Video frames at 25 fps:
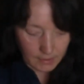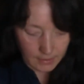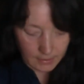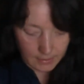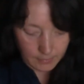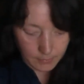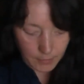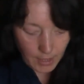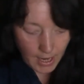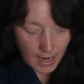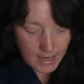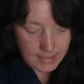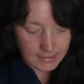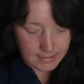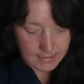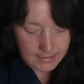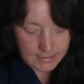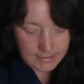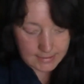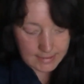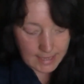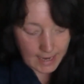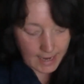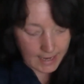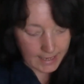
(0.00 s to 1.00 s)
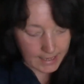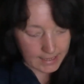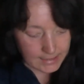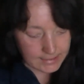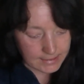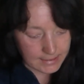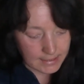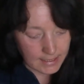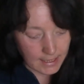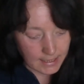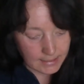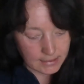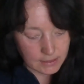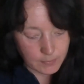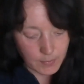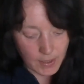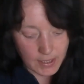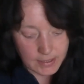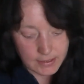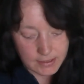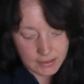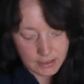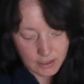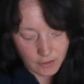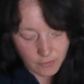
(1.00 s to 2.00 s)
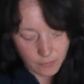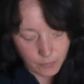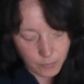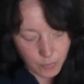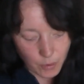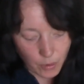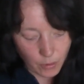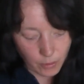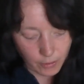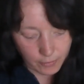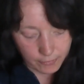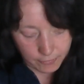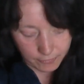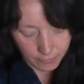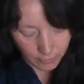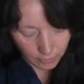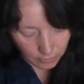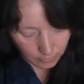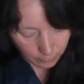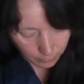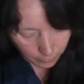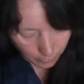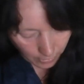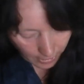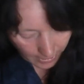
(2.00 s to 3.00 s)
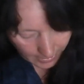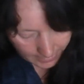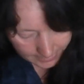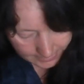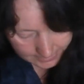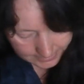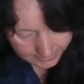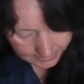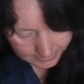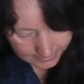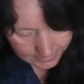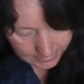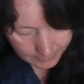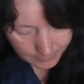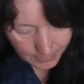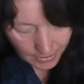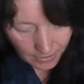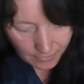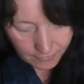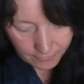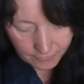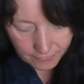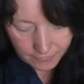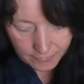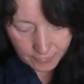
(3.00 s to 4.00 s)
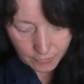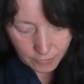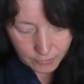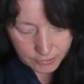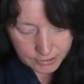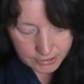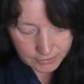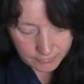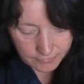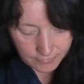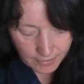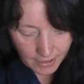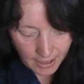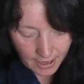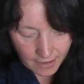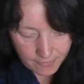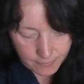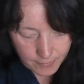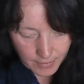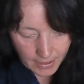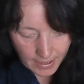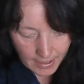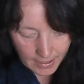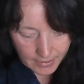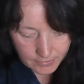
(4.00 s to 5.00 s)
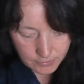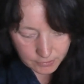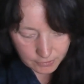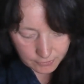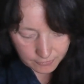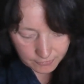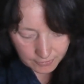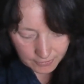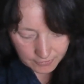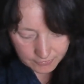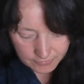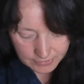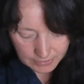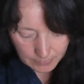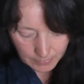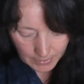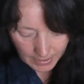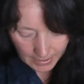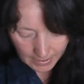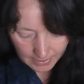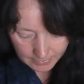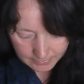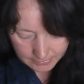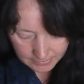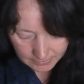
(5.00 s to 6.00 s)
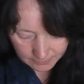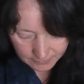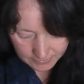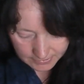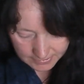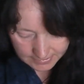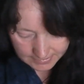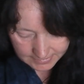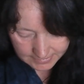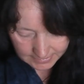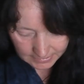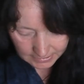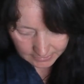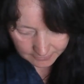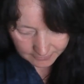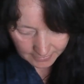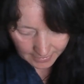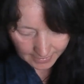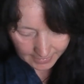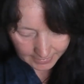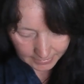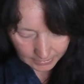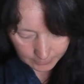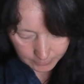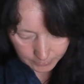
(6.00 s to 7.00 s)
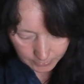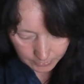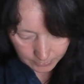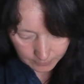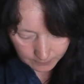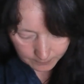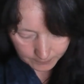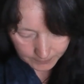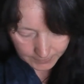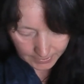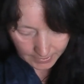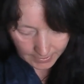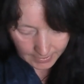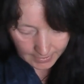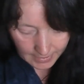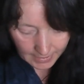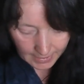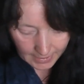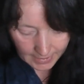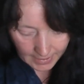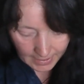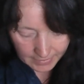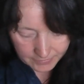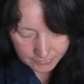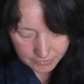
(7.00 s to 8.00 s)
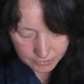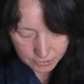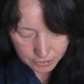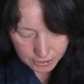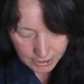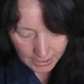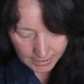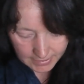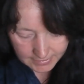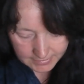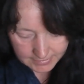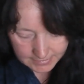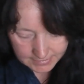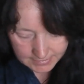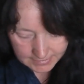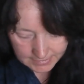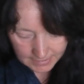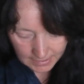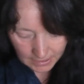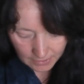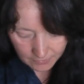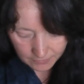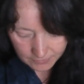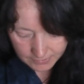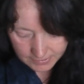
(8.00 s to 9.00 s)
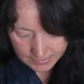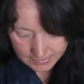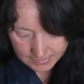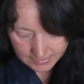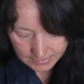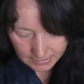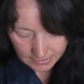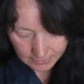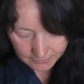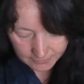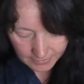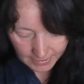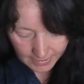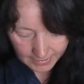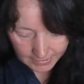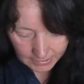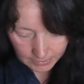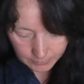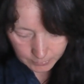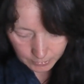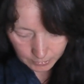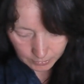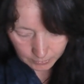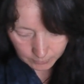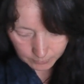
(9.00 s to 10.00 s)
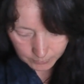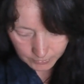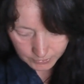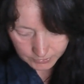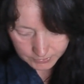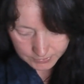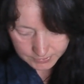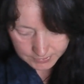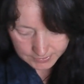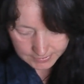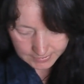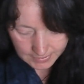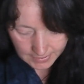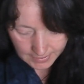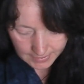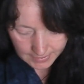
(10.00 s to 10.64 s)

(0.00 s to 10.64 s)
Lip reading: But as I say, it's an expensive book full price. It's about £45 or £50 if it's still available. I haven't checked to see if it's still available, but